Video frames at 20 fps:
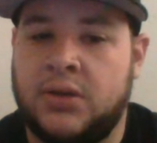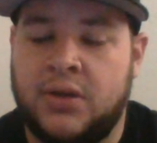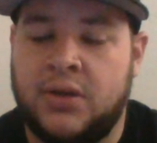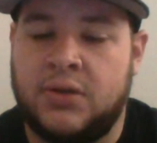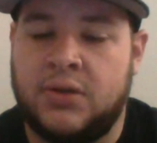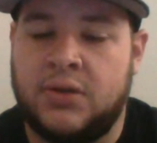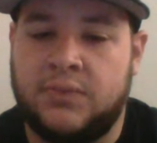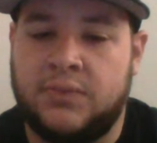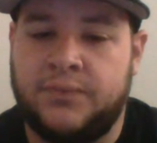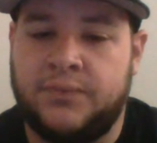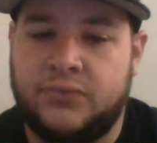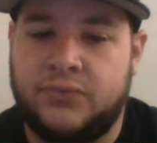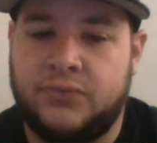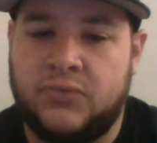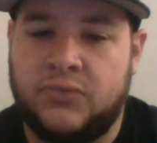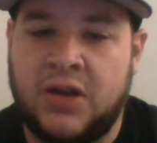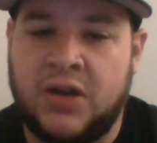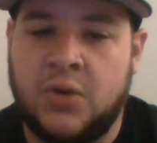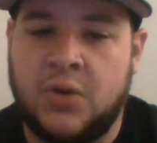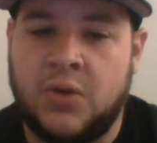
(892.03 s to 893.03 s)
and
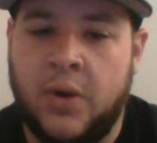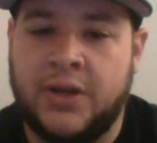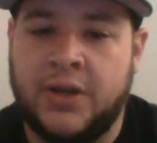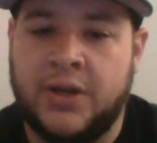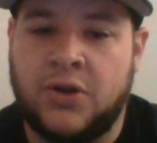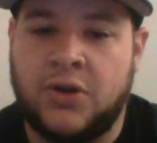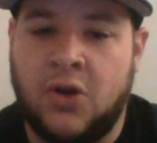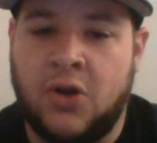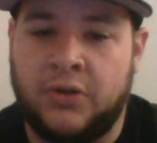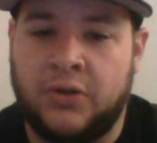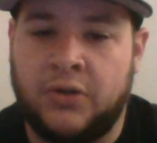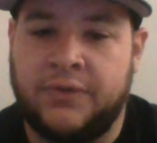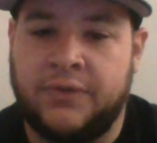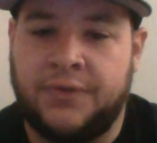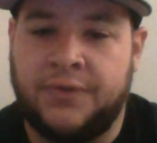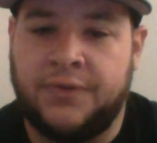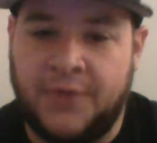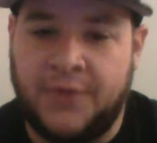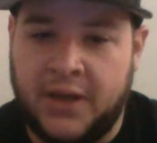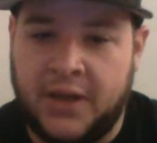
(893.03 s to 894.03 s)
Dana White called it
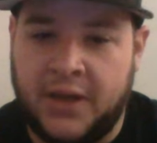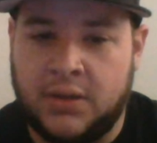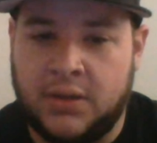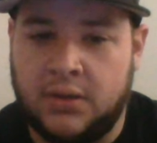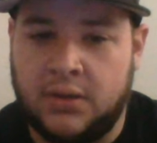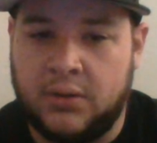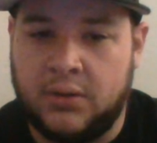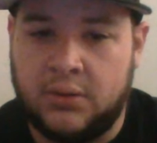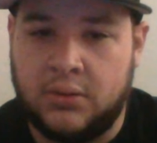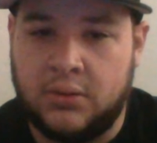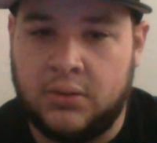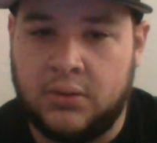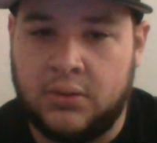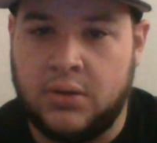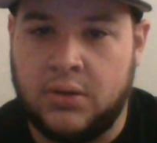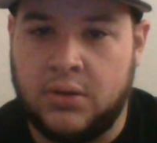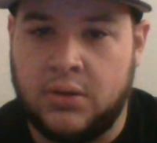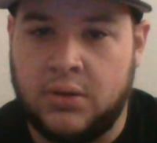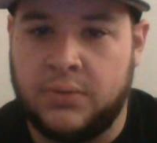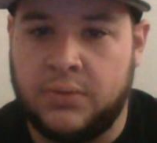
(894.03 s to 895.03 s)
fake,
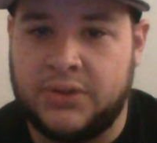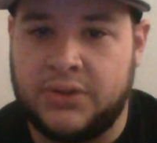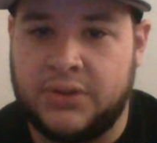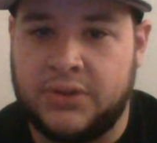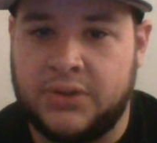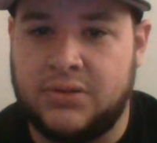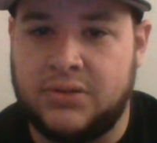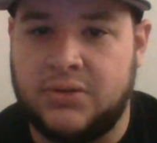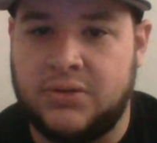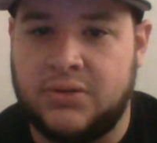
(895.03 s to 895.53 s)
which